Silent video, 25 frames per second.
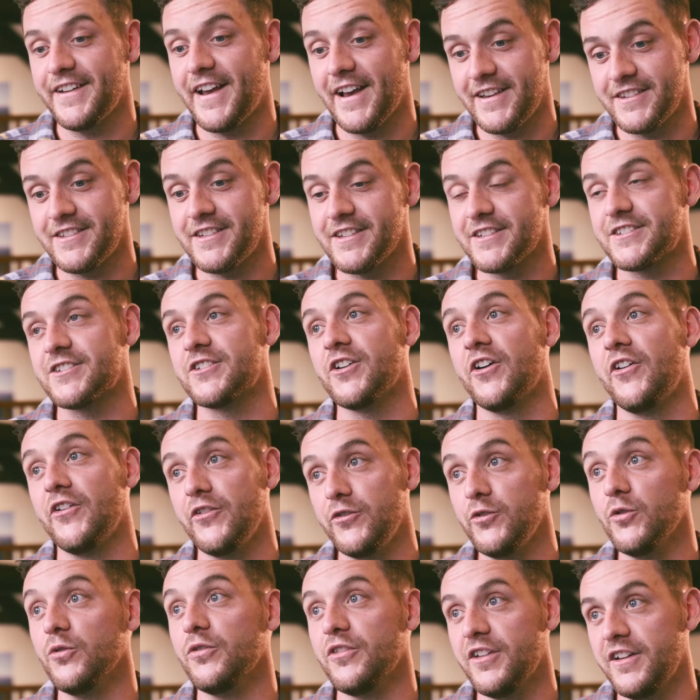Keswick's got
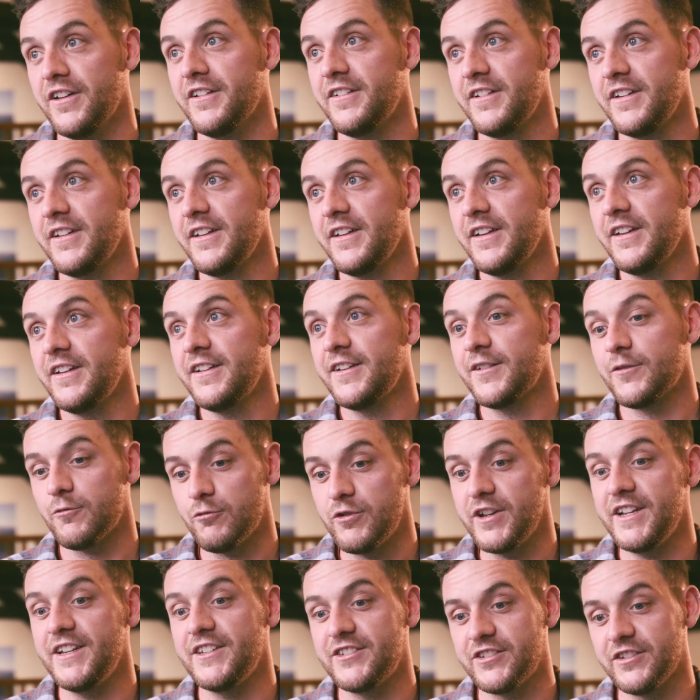another
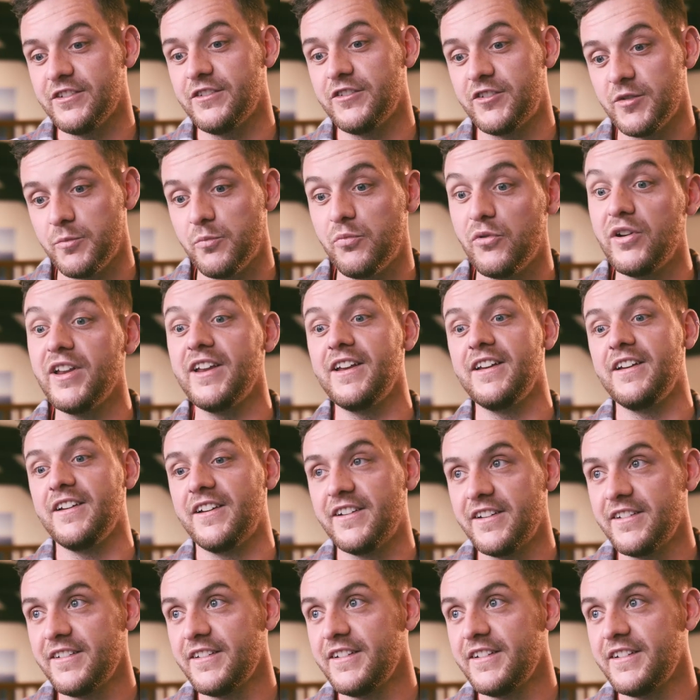reason to bring